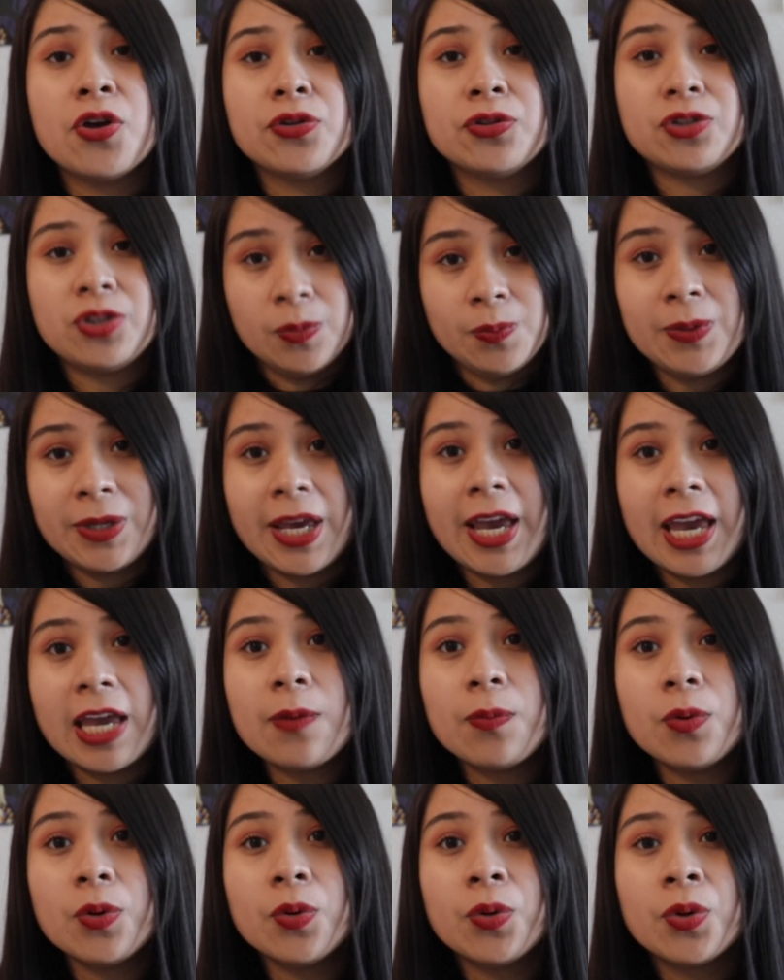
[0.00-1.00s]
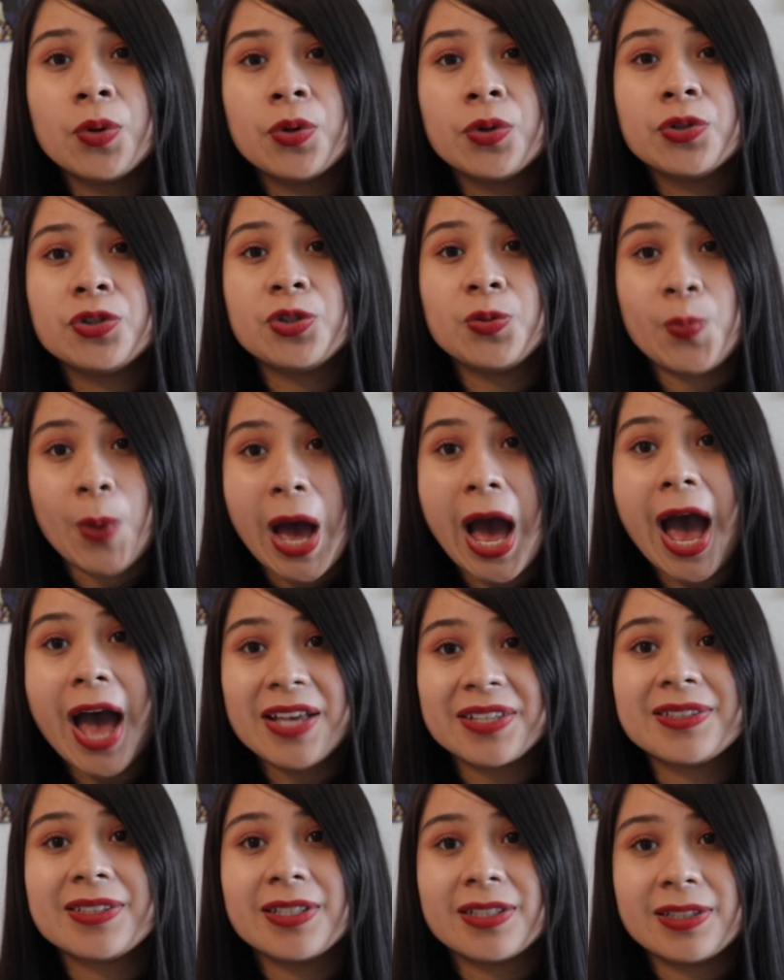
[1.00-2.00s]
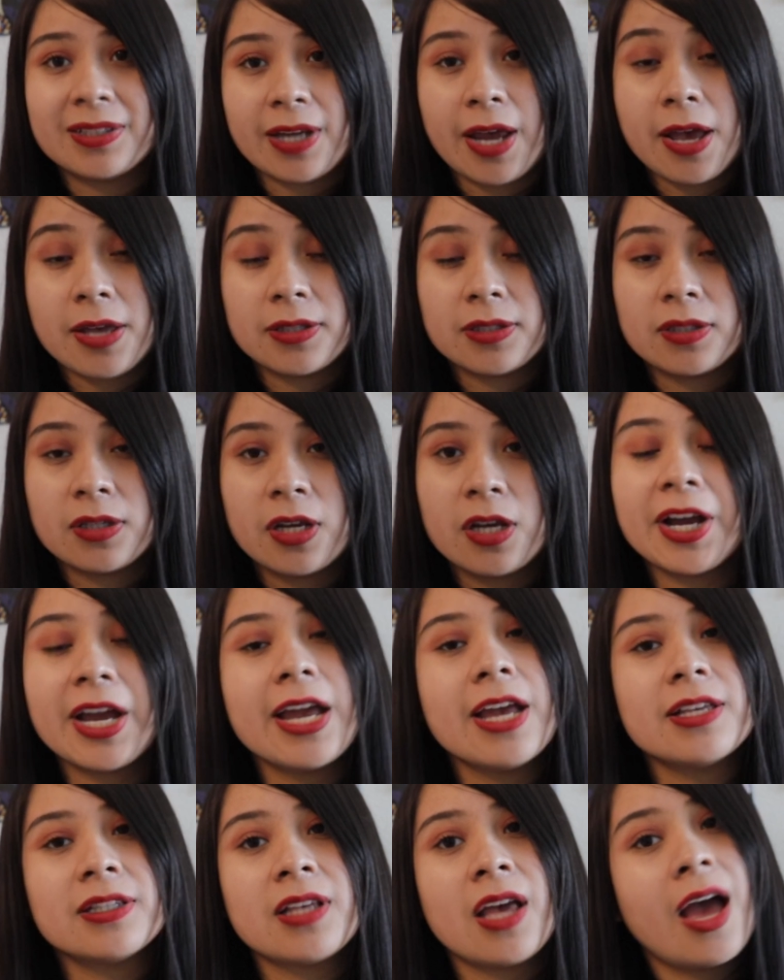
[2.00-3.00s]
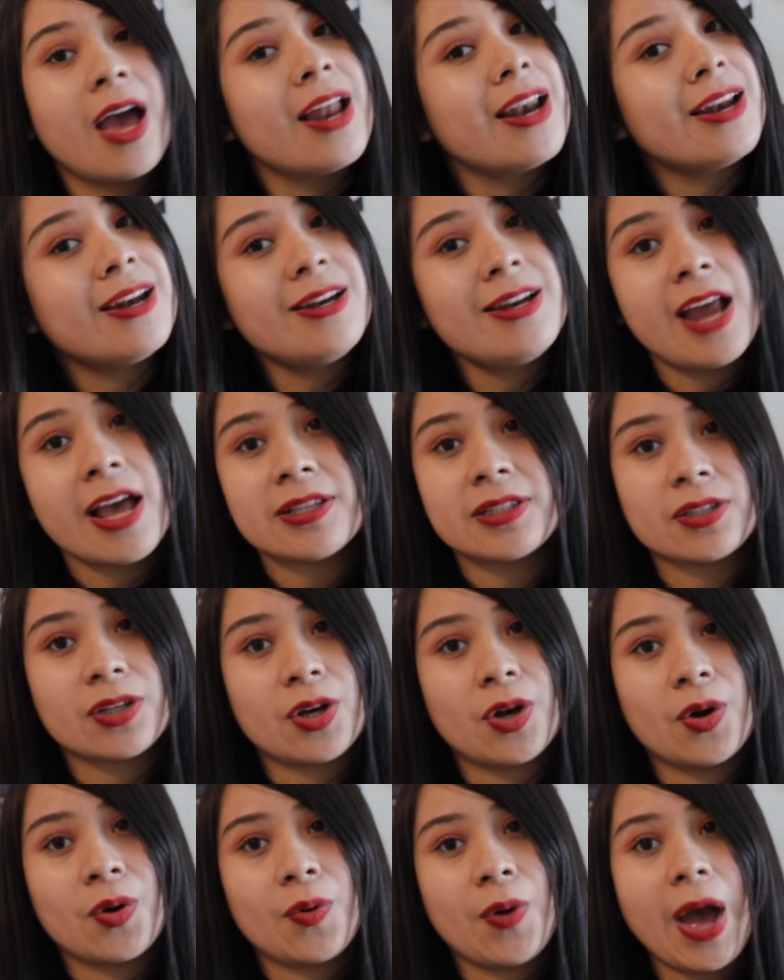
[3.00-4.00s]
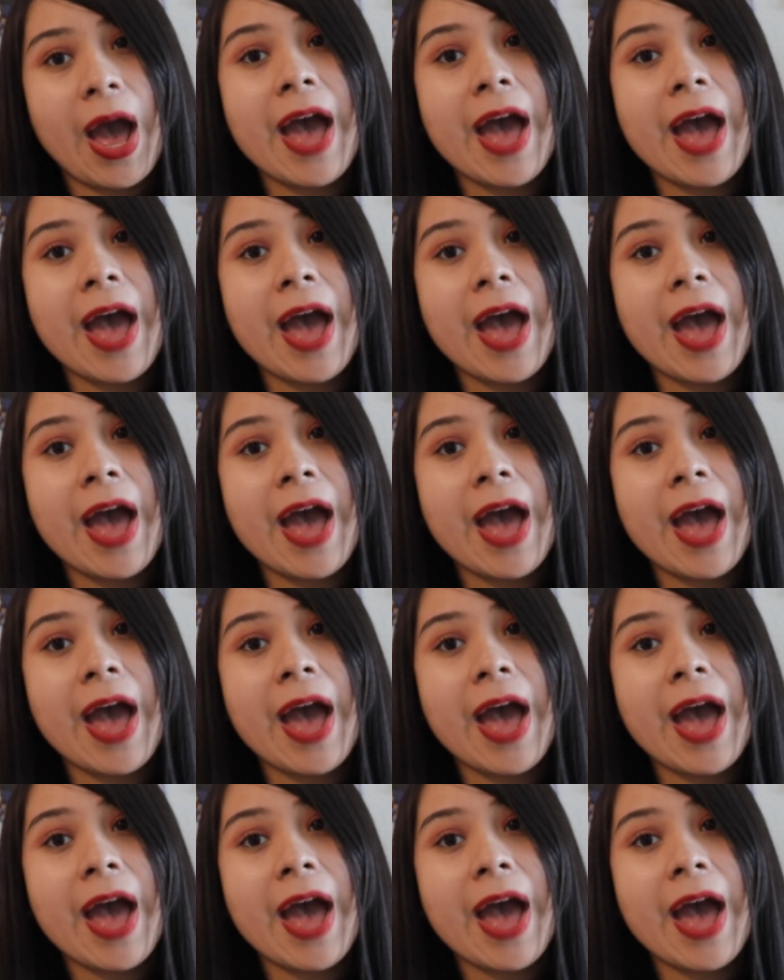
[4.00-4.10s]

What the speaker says: to be able to pass this test is Nezuko.